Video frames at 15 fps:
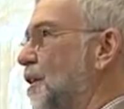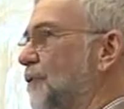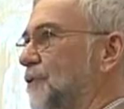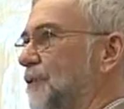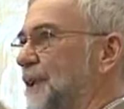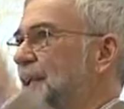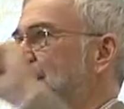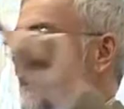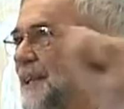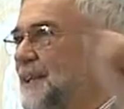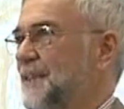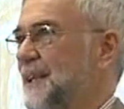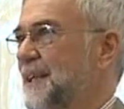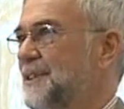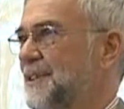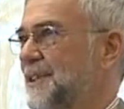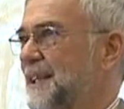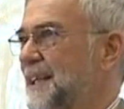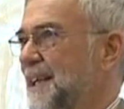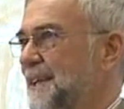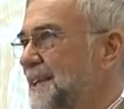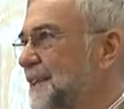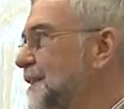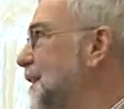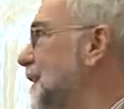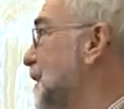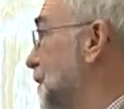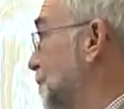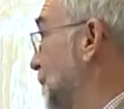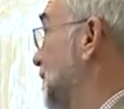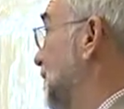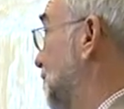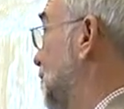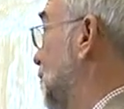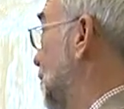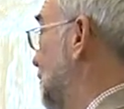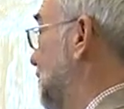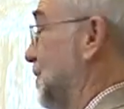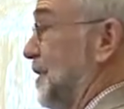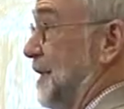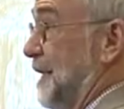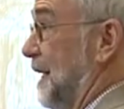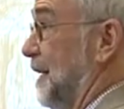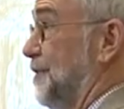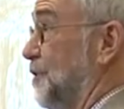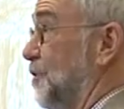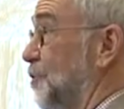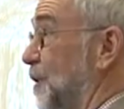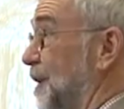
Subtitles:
of linking things together, but of course, as you're